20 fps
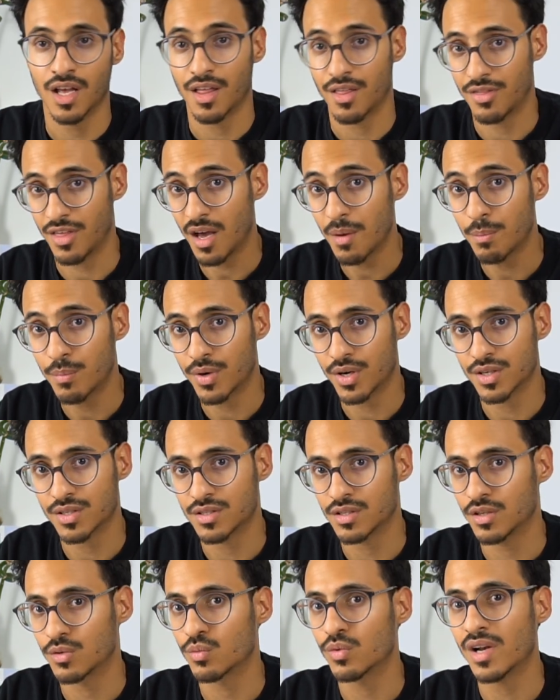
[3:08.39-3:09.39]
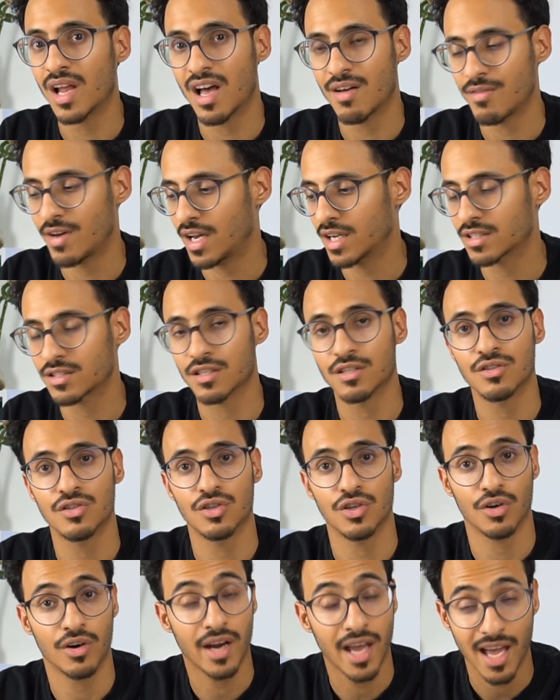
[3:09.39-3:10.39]
That person will have access to
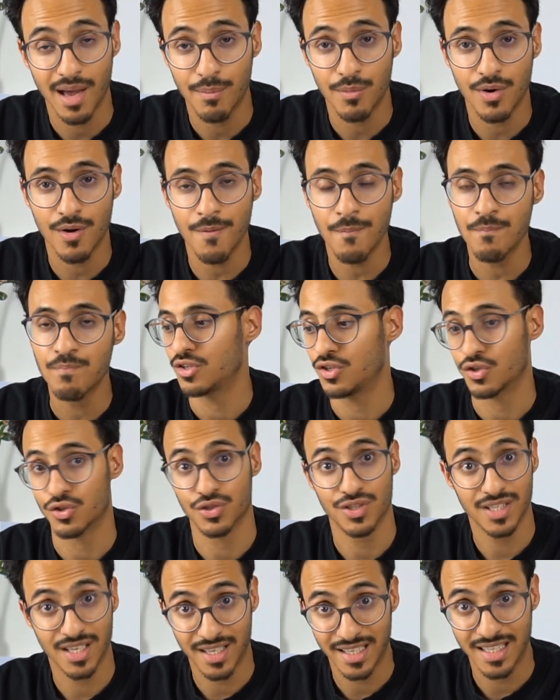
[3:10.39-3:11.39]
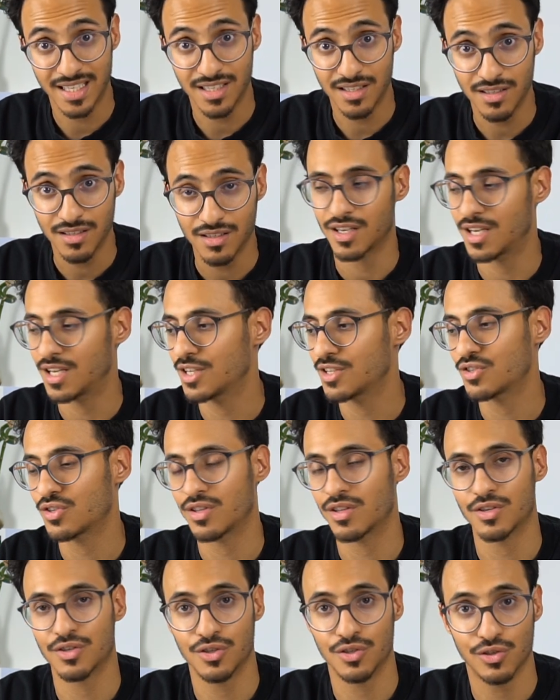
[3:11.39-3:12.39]
your camera, your screen, so
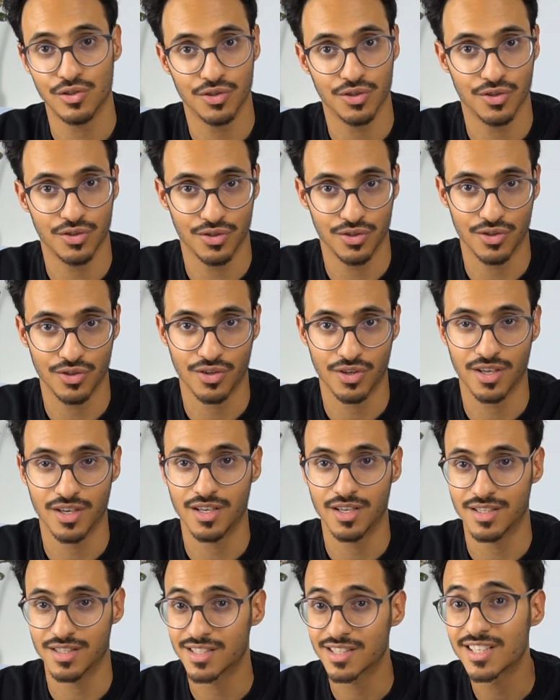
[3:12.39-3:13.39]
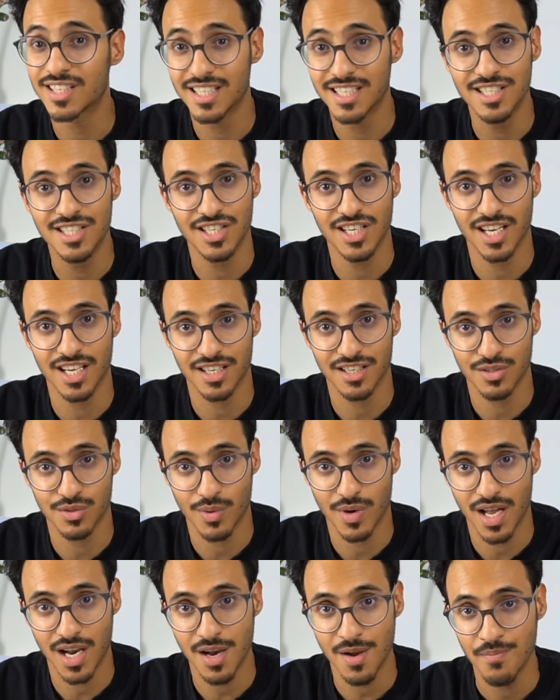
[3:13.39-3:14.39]
that you're gonna screen share as
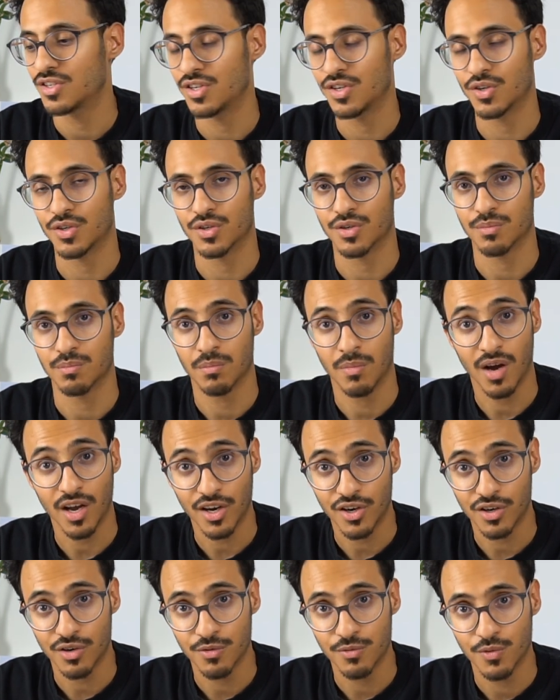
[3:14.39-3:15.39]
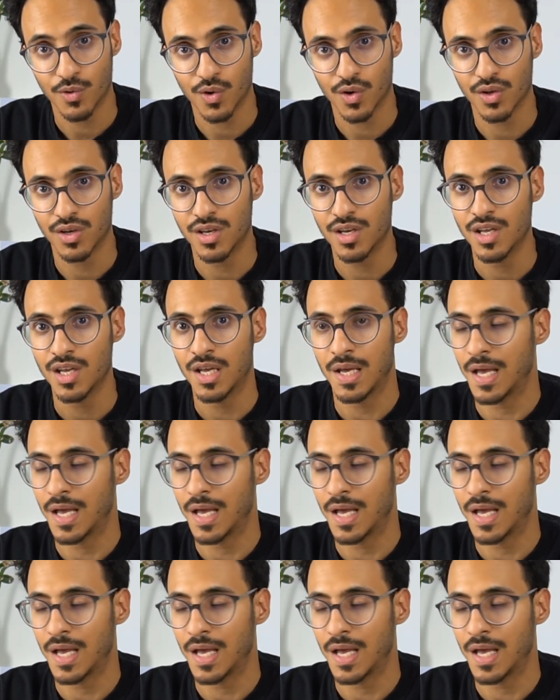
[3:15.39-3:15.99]
well, your microphone,